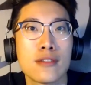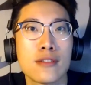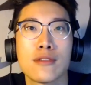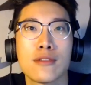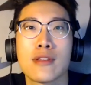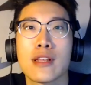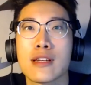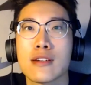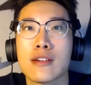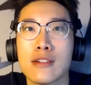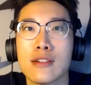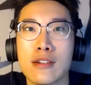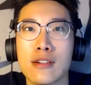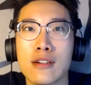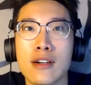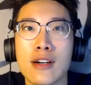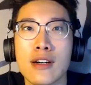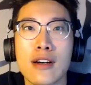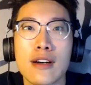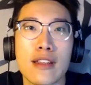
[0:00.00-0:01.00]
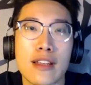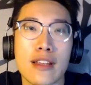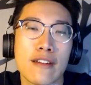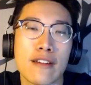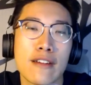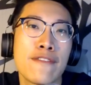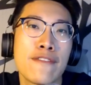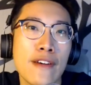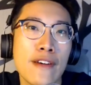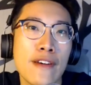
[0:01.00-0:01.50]
you know, like
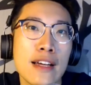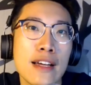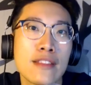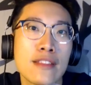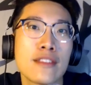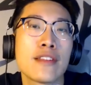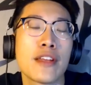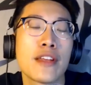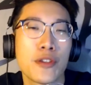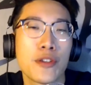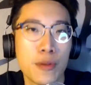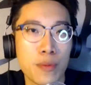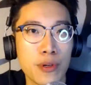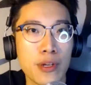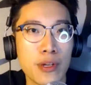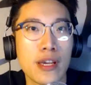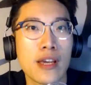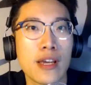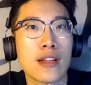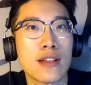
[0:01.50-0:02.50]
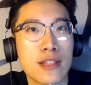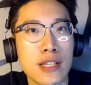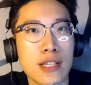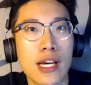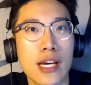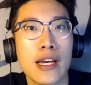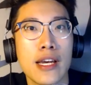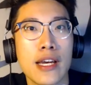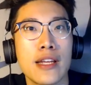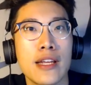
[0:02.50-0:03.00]
a fund that you could put it at a
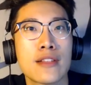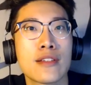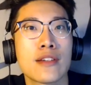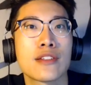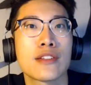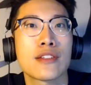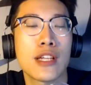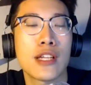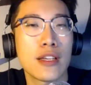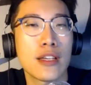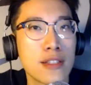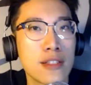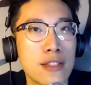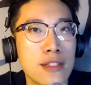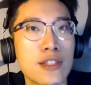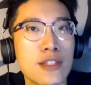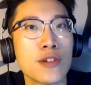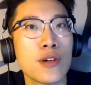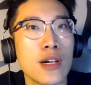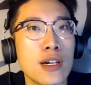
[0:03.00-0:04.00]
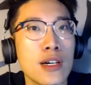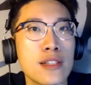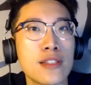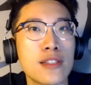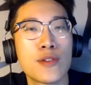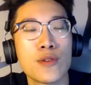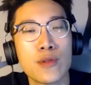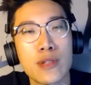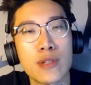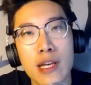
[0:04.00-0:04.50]
side such that it still
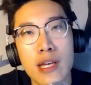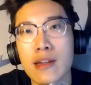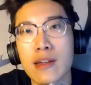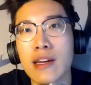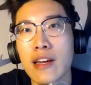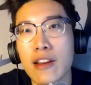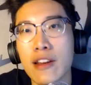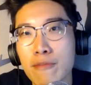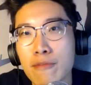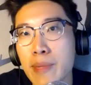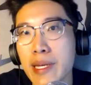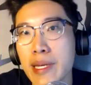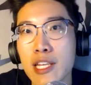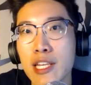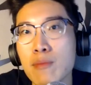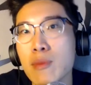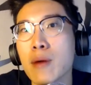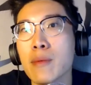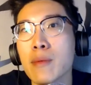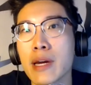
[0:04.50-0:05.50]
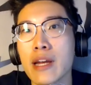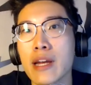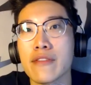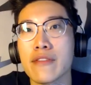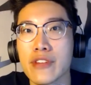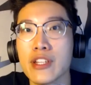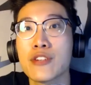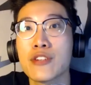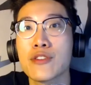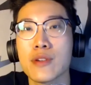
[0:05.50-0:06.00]
earns you that kind of minimum kind
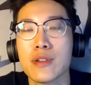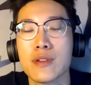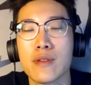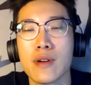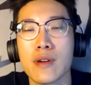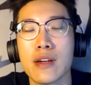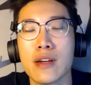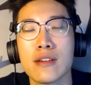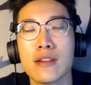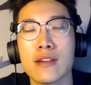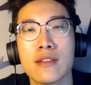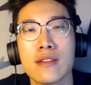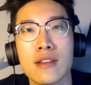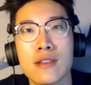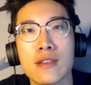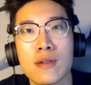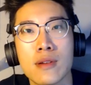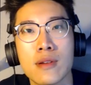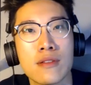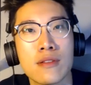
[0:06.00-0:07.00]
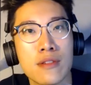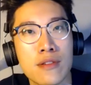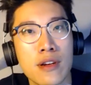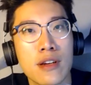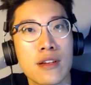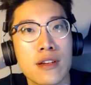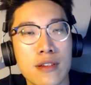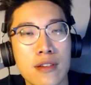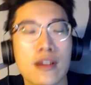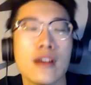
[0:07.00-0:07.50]
of interest, right? That's what you're
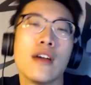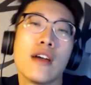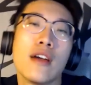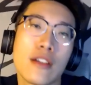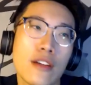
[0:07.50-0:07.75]
trying to say.